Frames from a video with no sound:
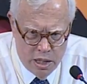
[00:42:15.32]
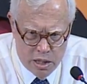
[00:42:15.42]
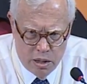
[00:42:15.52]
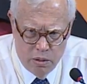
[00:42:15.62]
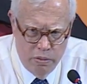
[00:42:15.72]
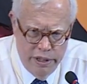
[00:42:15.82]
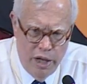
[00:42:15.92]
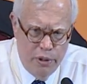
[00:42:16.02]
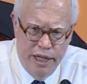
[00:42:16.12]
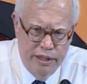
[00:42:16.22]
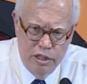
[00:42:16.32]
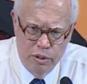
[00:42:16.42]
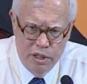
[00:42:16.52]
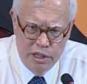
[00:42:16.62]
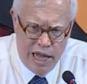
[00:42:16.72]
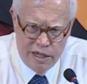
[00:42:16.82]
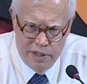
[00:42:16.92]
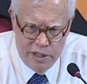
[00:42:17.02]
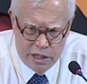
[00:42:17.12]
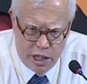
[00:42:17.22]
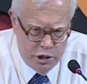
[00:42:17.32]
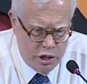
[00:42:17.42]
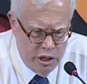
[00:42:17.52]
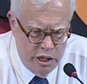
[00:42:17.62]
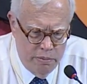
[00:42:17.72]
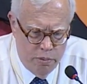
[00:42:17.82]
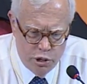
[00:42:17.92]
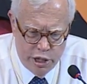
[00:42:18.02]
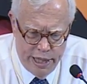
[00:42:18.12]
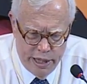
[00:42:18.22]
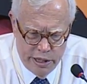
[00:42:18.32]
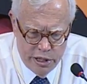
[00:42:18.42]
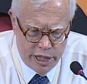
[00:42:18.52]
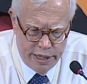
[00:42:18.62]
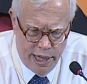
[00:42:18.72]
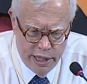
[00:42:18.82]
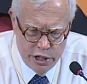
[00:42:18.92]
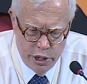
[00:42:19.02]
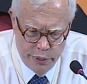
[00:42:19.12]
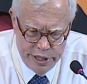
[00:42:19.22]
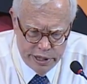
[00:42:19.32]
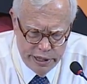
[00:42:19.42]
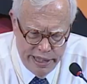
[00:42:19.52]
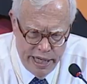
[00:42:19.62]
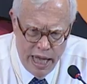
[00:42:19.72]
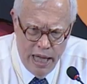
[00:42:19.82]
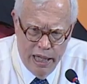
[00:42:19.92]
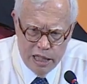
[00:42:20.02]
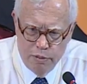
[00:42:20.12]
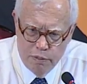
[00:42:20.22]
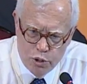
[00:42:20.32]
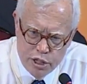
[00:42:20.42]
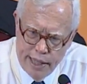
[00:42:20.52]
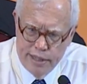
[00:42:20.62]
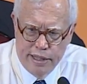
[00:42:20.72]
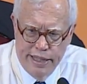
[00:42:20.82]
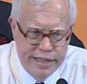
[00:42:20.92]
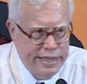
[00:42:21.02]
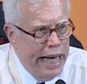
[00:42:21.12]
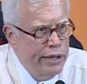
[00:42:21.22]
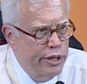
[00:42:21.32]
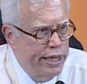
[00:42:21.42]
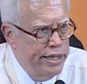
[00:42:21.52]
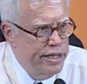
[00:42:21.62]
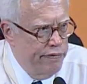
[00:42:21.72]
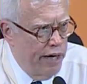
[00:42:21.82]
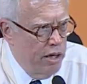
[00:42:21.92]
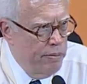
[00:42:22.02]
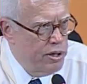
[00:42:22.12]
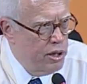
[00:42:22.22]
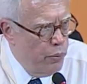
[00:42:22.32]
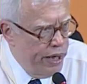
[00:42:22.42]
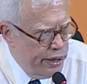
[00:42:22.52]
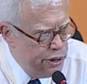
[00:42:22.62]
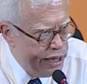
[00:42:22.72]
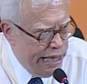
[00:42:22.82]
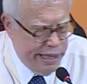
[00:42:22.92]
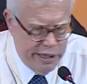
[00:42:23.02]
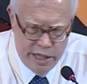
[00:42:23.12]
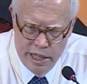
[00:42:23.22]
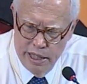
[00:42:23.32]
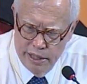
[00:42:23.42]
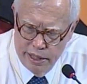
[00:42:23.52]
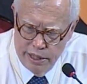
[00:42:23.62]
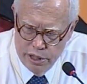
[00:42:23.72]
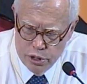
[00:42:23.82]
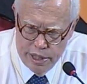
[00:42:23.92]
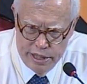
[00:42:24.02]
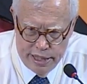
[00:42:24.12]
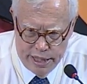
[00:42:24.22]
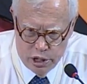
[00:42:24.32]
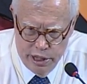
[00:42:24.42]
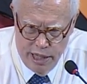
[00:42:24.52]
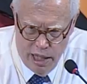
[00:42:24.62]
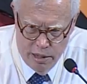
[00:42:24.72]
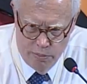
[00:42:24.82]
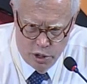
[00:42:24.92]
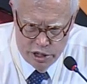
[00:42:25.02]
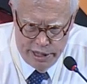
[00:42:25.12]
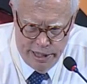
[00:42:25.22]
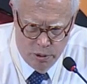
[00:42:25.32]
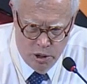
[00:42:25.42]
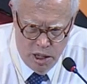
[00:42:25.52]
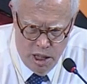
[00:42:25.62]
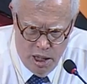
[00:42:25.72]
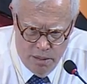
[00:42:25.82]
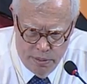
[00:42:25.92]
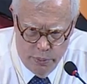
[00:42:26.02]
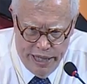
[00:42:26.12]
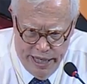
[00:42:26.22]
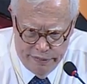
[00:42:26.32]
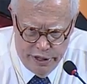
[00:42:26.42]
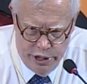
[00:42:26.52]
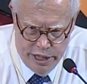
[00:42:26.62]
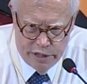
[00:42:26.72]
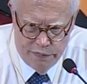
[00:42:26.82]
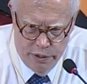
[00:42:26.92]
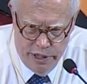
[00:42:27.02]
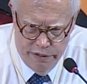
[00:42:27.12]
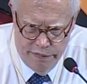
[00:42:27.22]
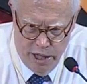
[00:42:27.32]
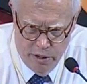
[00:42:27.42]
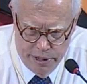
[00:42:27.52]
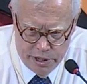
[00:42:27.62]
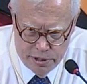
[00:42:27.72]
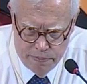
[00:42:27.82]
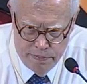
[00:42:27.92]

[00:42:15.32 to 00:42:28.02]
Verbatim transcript: So we know that. So the, a lot of the discussion in personality psychology recently has been precisely to standardize environments so that we understand that these traits actually are more stable, but we have to adjust for the environments.